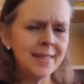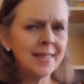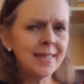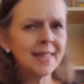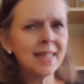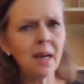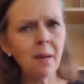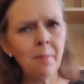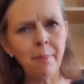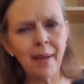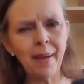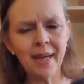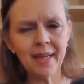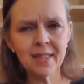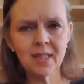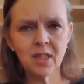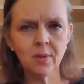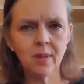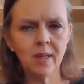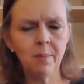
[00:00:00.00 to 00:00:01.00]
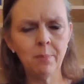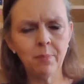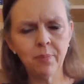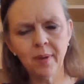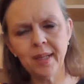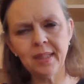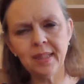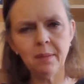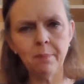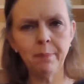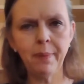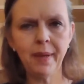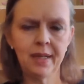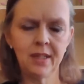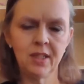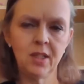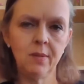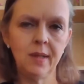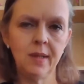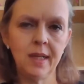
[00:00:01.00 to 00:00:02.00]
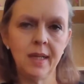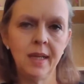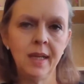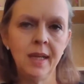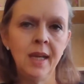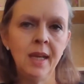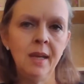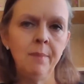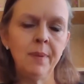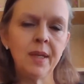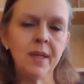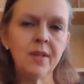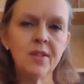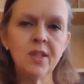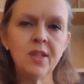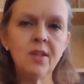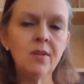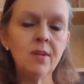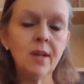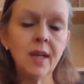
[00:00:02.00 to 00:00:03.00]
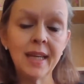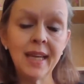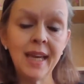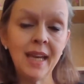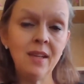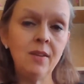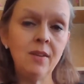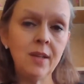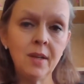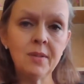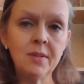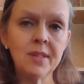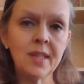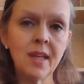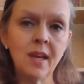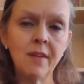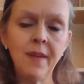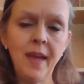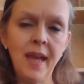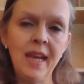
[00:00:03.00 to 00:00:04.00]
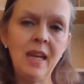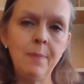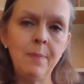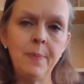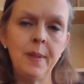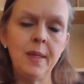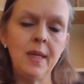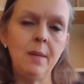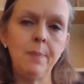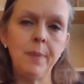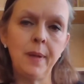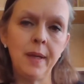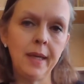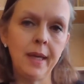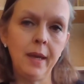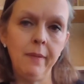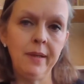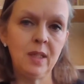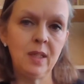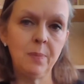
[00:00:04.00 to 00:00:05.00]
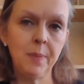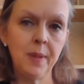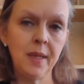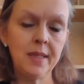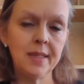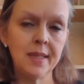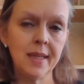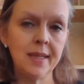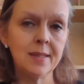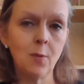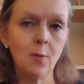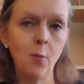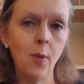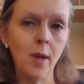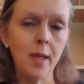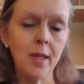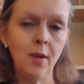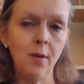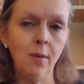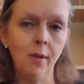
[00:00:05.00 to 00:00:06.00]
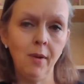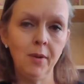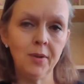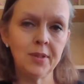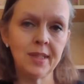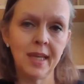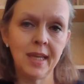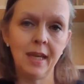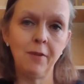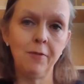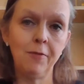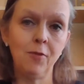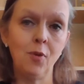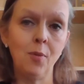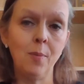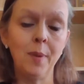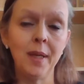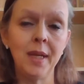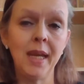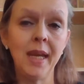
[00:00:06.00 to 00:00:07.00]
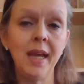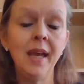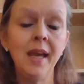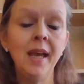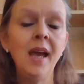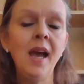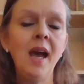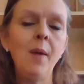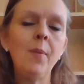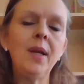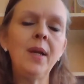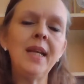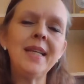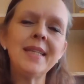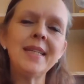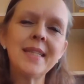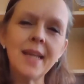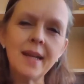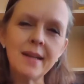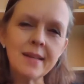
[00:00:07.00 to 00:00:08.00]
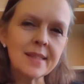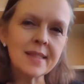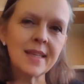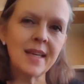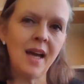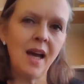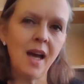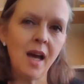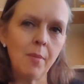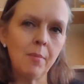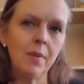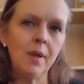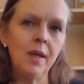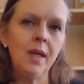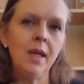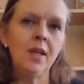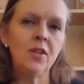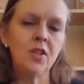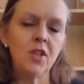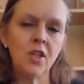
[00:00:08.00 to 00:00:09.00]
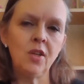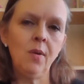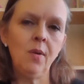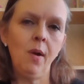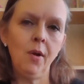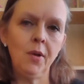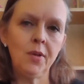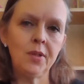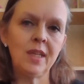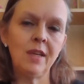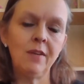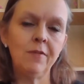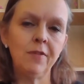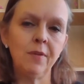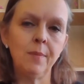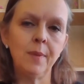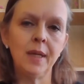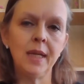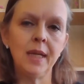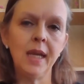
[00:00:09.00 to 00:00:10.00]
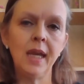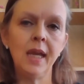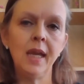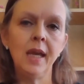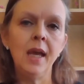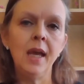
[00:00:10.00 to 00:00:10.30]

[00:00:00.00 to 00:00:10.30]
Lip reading: come back to it, bring them back to it, because you don't serve anybody by going to pieces when you're asking for money. And when it does come to asking for money,